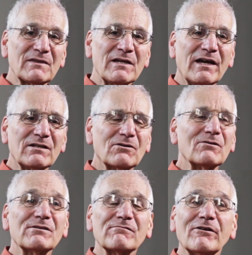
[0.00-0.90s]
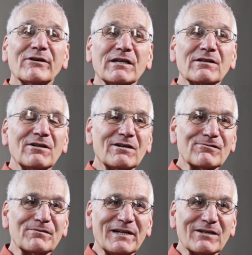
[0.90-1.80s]
and got it growing in
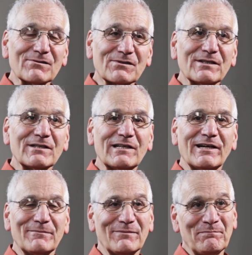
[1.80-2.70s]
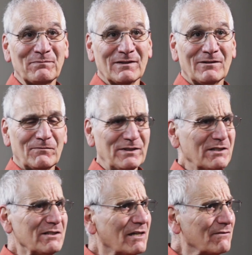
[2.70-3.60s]
large amounts in the lab. We
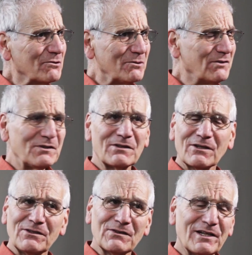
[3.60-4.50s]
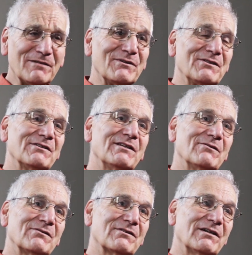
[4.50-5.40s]
didn't have good containment in
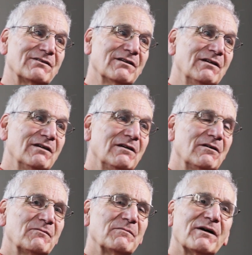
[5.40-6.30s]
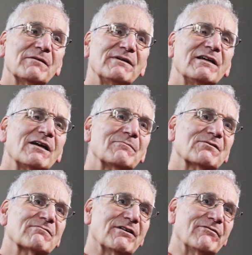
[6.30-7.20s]
those days. But by being able
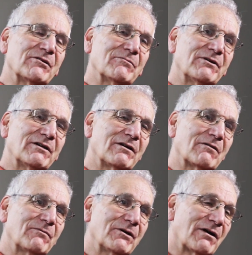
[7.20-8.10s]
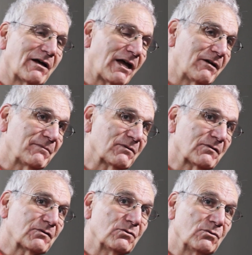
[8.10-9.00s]
to grow it, we were able
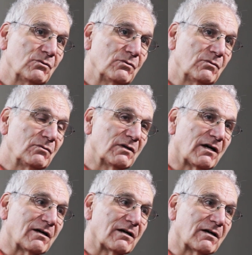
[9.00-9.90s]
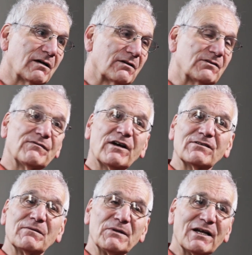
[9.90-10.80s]
to
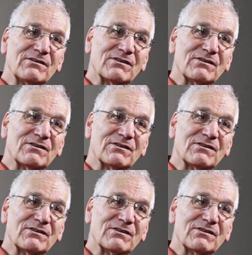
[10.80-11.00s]
devise a blood